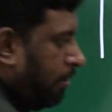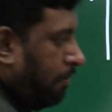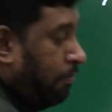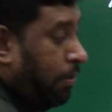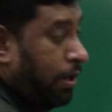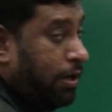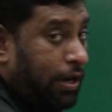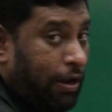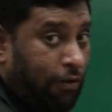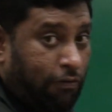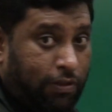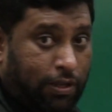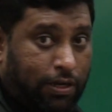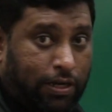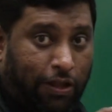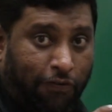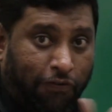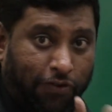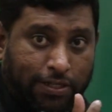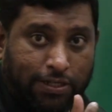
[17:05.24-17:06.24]
But now the
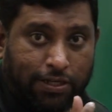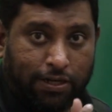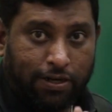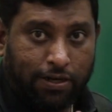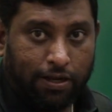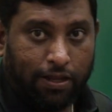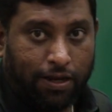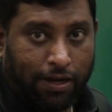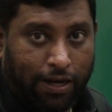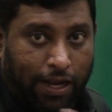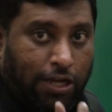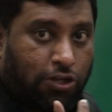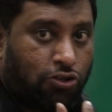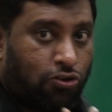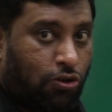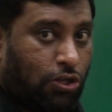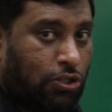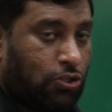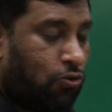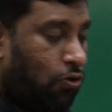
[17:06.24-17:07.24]
deficit
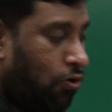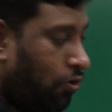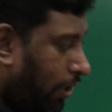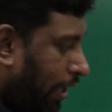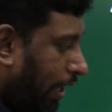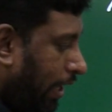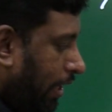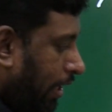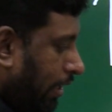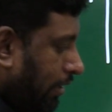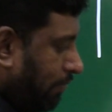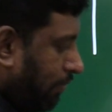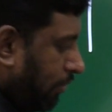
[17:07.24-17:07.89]
ratio is going to increase